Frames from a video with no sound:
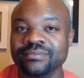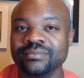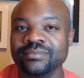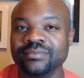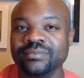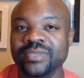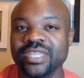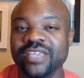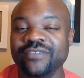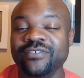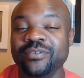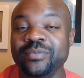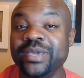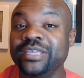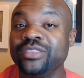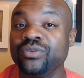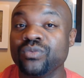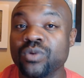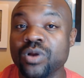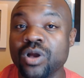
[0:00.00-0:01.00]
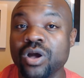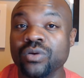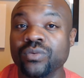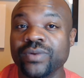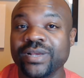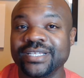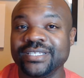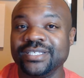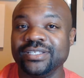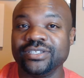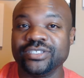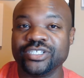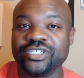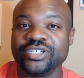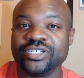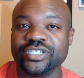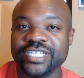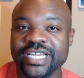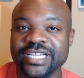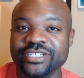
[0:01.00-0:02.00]
If you make the wrong resolution or
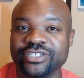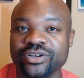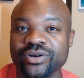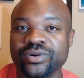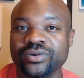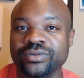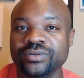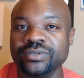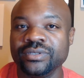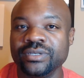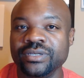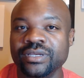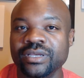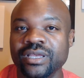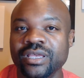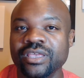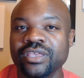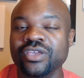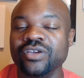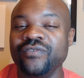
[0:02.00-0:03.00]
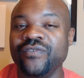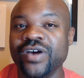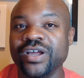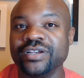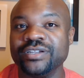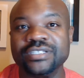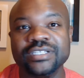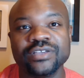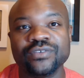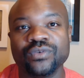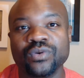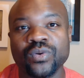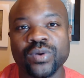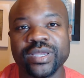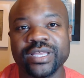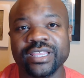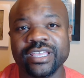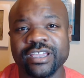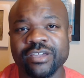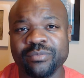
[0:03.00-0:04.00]
change goal, you'll find yourself
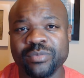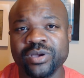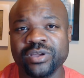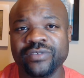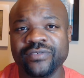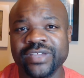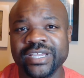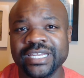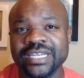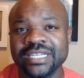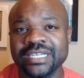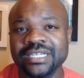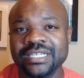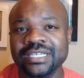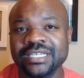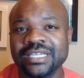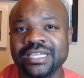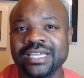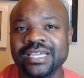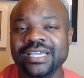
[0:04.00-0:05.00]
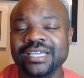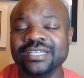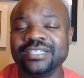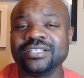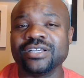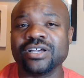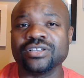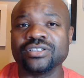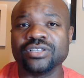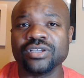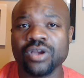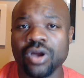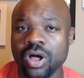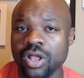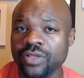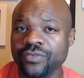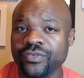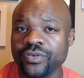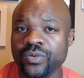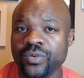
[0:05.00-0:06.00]
quickly unmotivated, exhausting all of
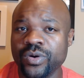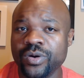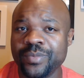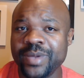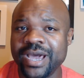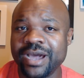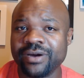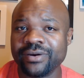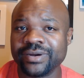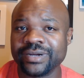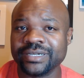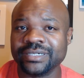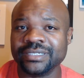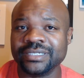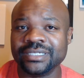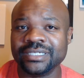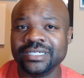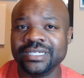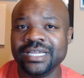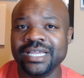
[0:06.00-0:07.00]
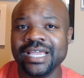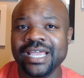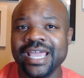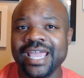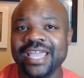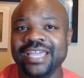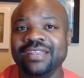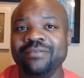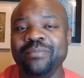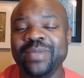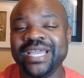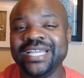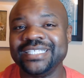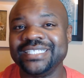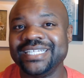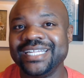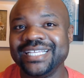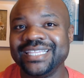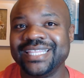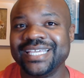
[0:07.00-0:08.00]
your willpower, and
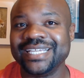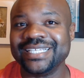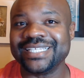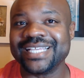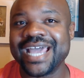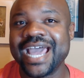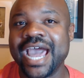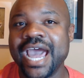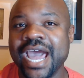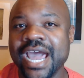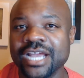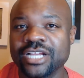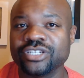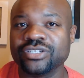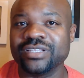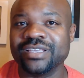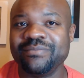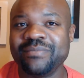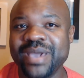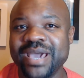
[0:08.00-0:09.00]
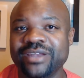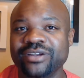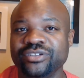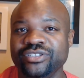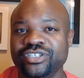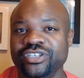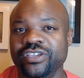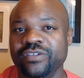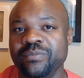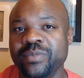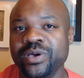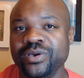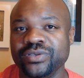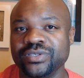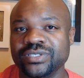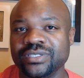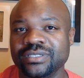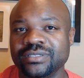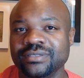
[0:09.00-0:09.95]
abandoning things that actually matter to you most.